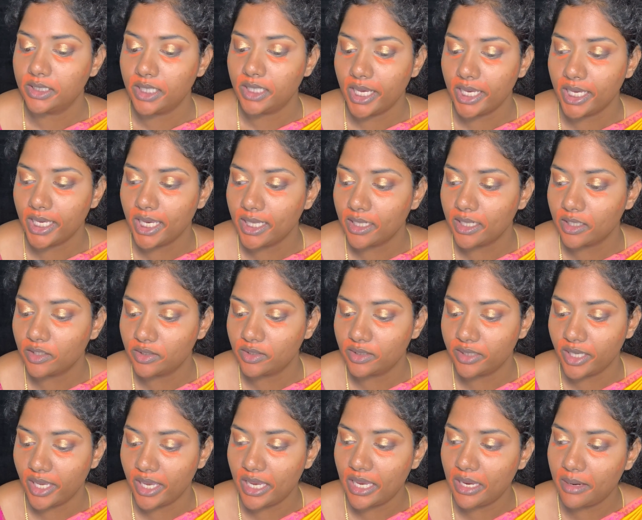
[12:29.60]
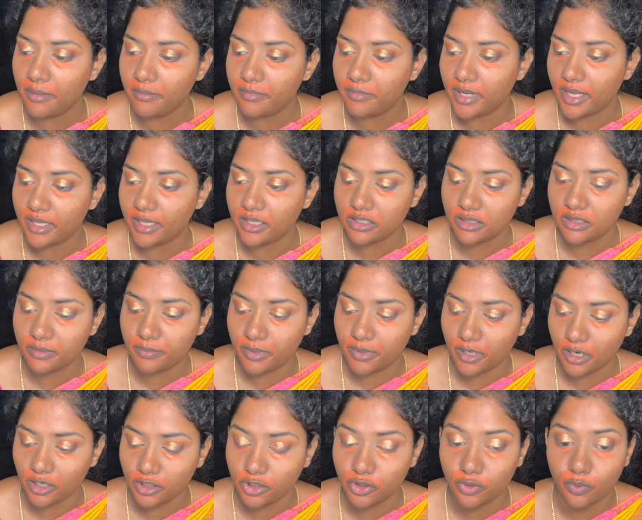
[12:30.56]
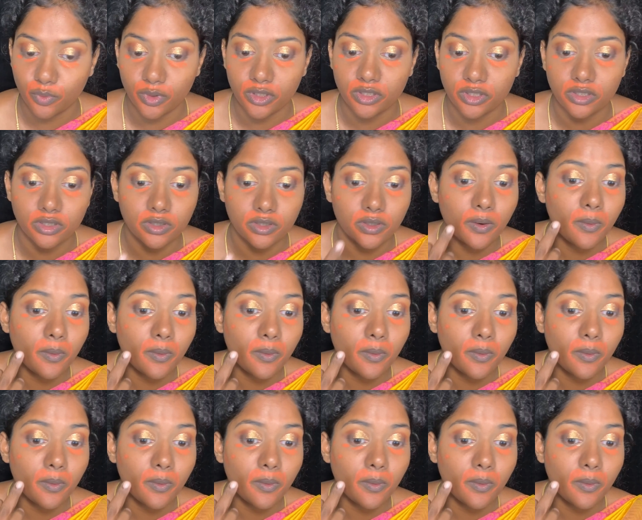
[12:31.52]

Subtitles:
Taking the same dense brush which